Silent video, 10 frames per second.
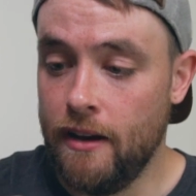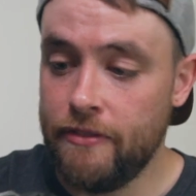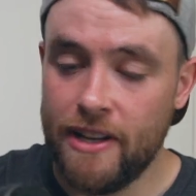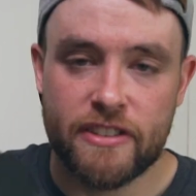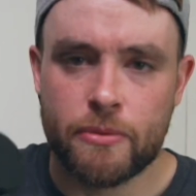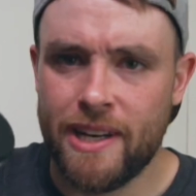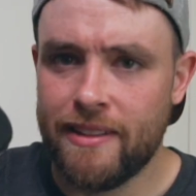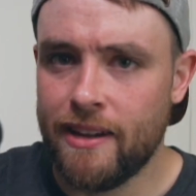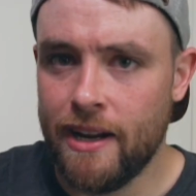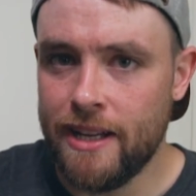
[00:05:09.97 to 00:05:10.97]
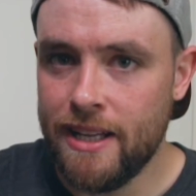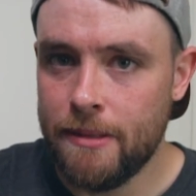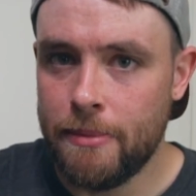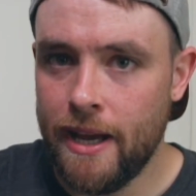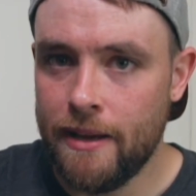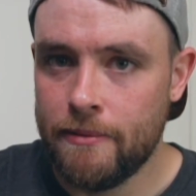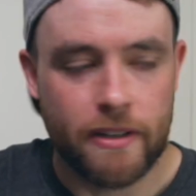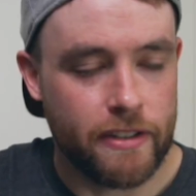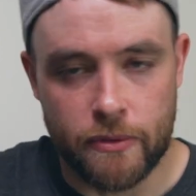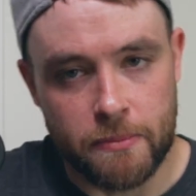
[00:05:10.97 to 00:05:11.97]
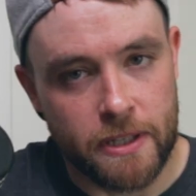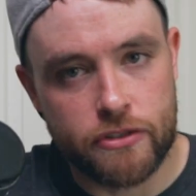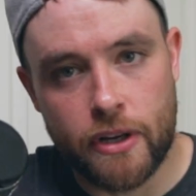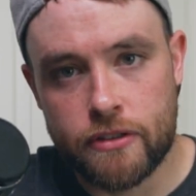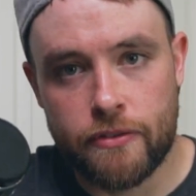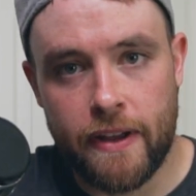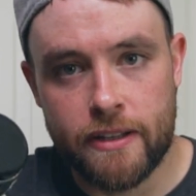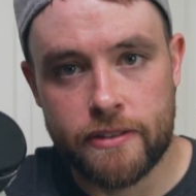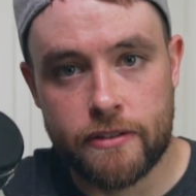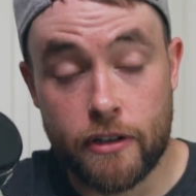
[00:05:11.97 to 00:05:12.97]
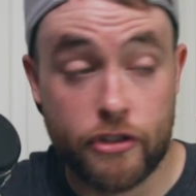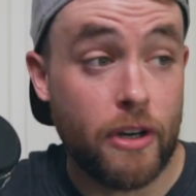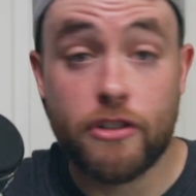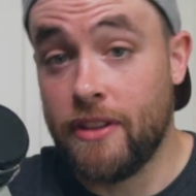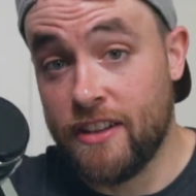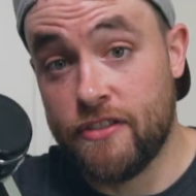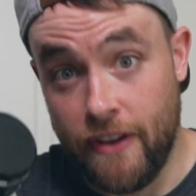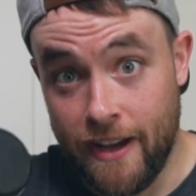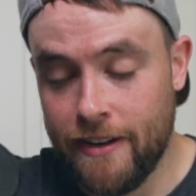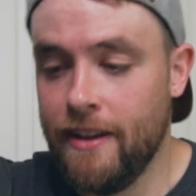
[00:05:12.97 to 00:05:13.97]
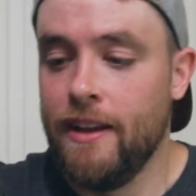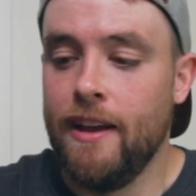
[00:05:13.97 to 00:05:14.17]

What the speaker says: Found this one, I think, on eBay because I was a big Stranger Things fan,